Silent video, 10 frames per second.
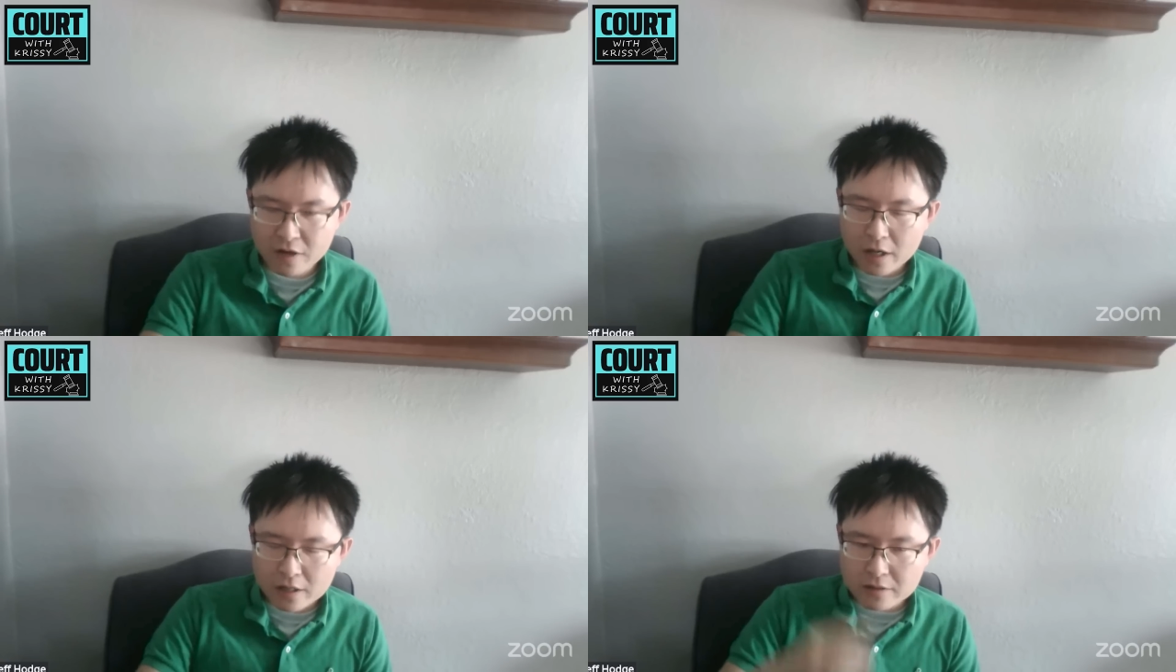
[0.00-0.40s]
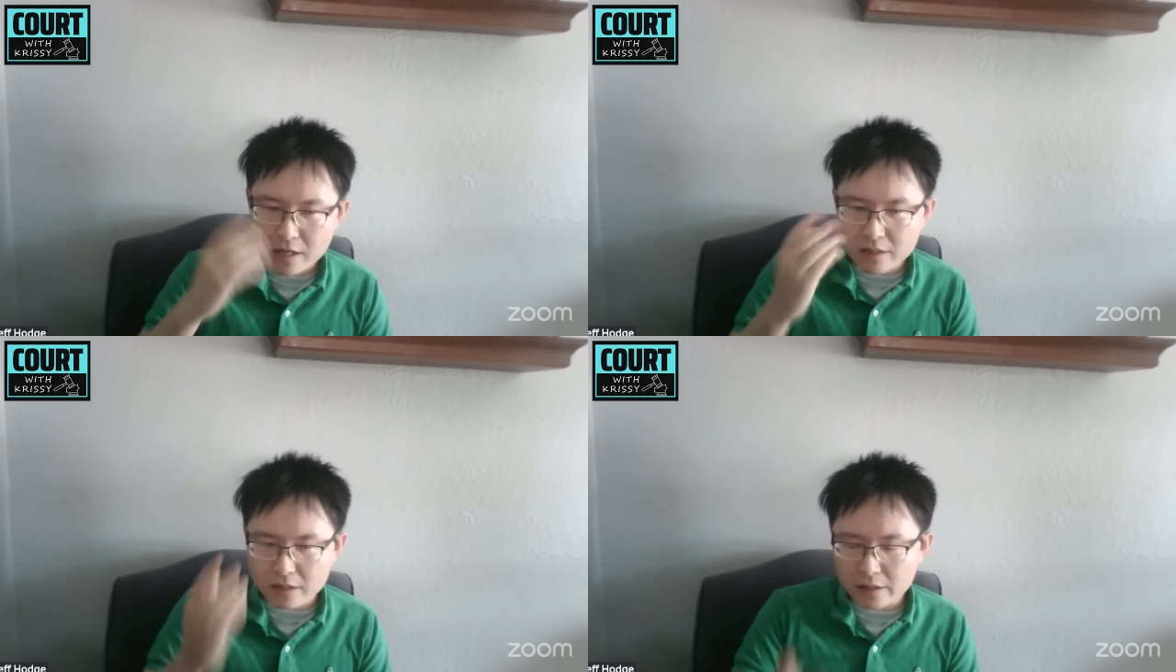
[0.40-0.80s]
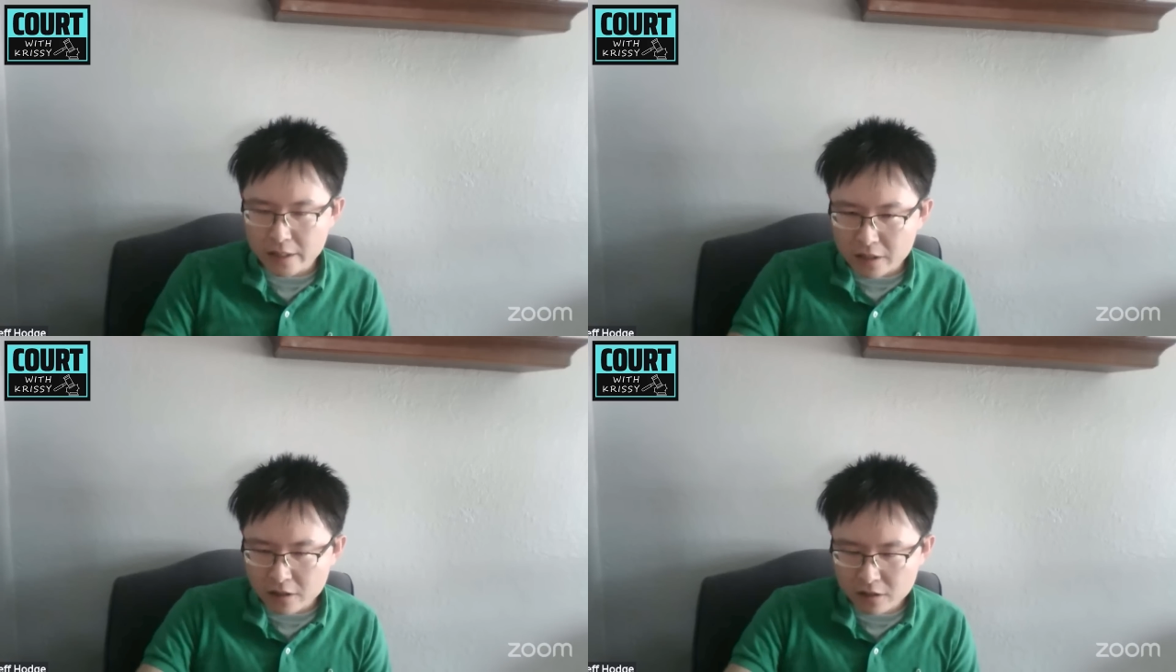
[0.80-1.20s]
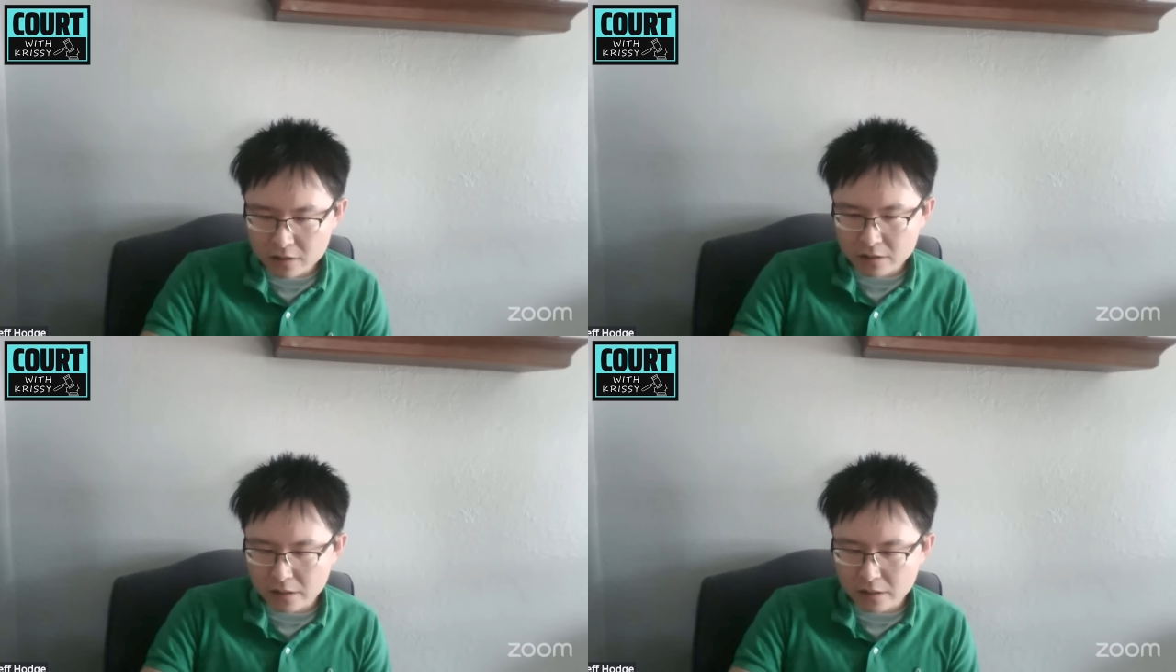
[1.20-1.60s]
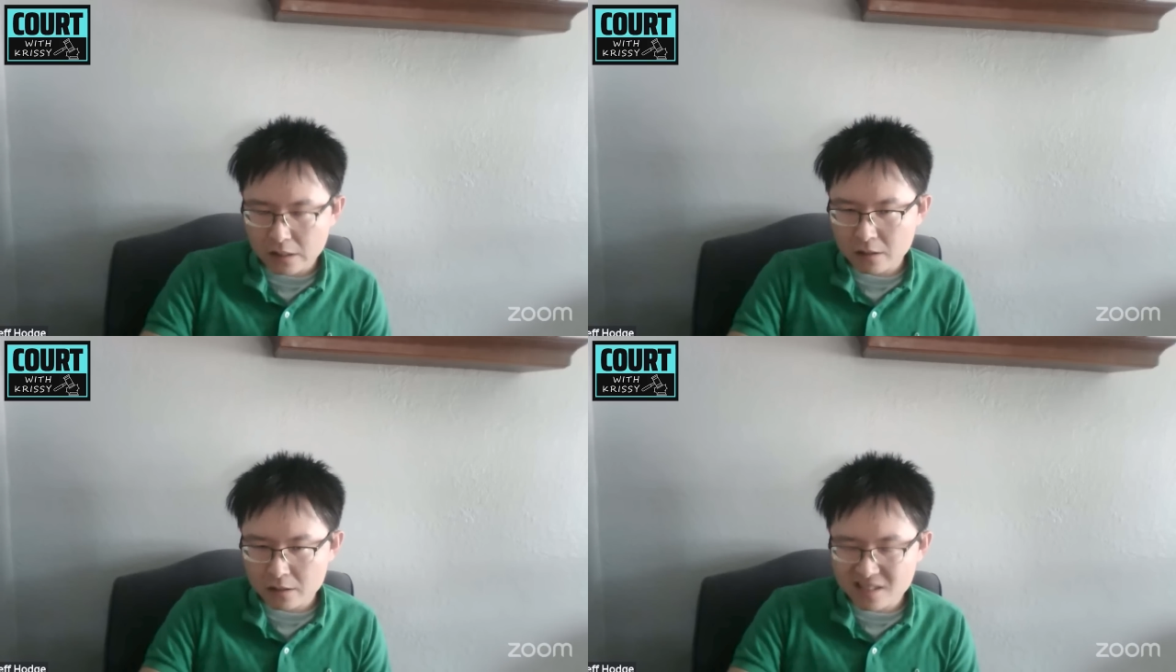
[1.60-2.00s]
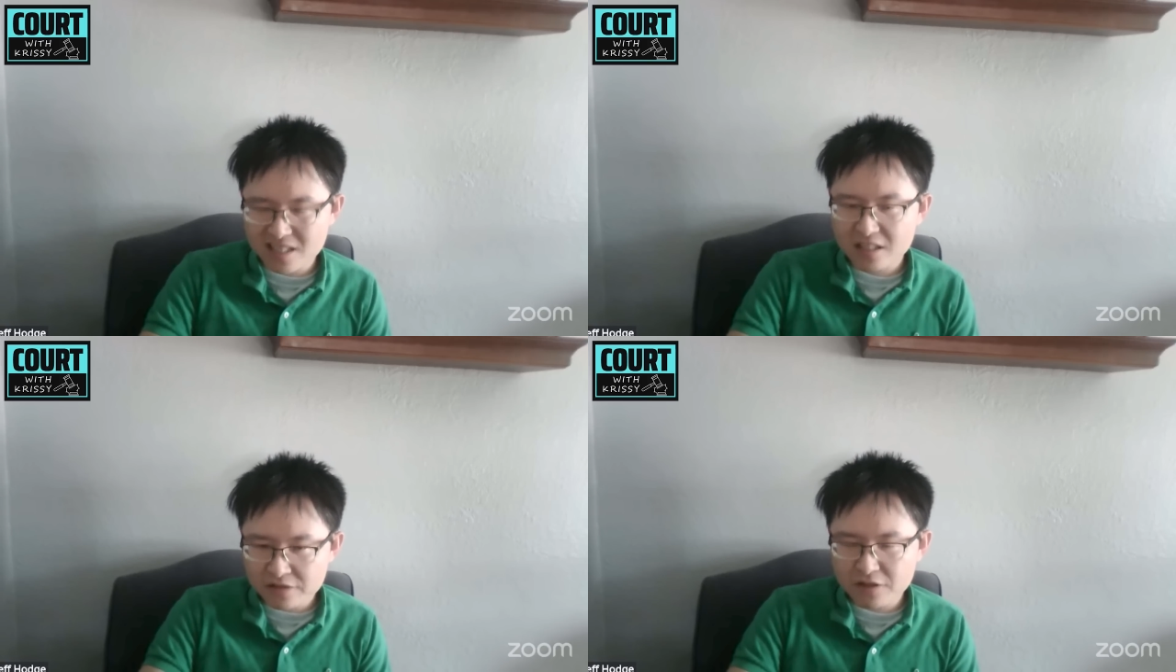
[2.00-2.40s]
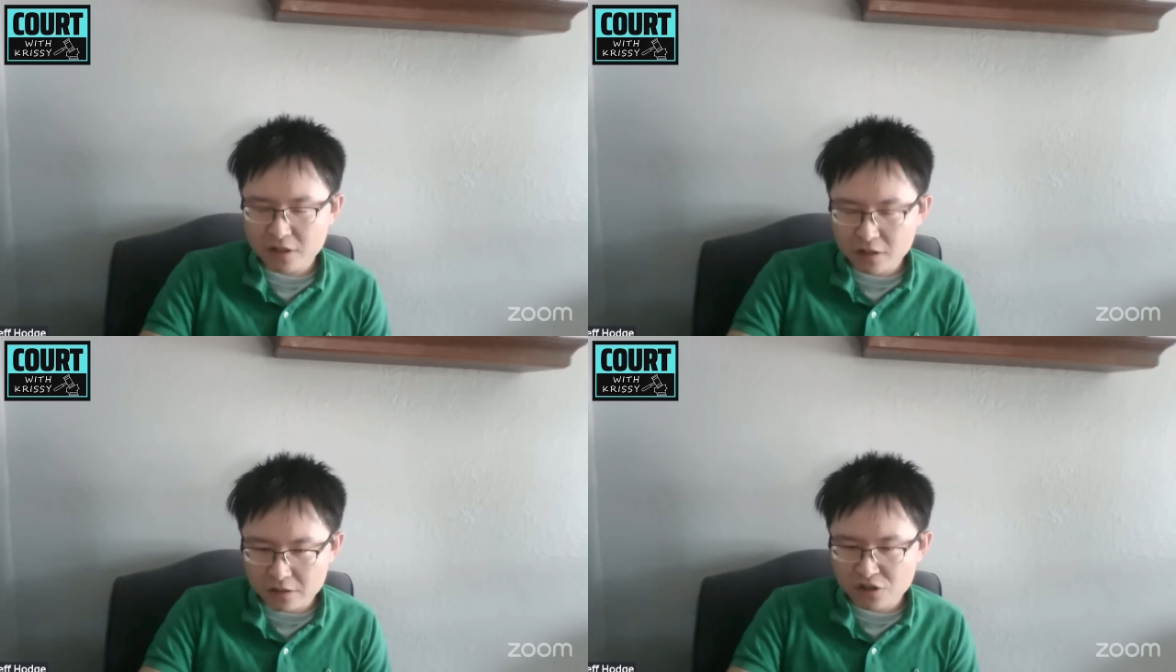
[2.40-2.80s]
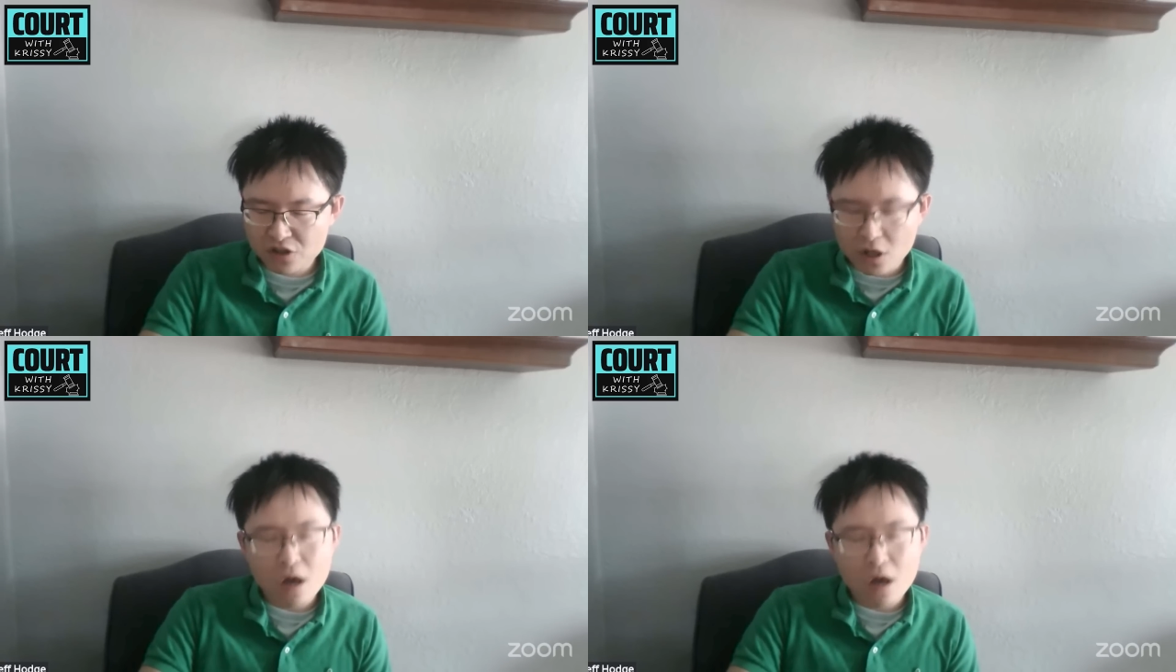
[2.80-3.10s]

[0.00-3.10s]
that incurred significant